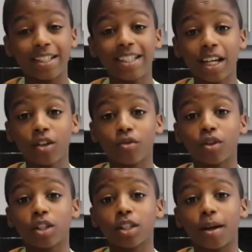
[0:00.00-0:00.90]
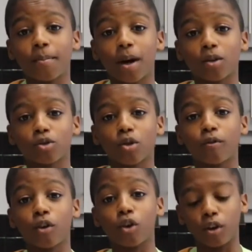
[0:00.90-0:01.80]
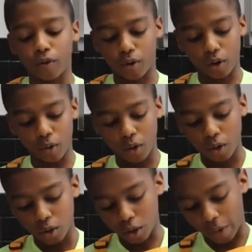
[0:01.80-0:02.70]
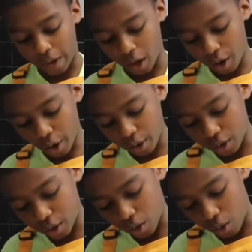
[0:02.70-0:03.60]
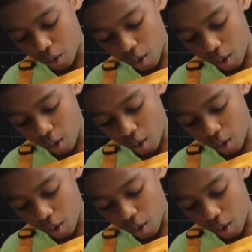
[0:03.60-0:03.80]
generous amount of olive oil so it coats it all.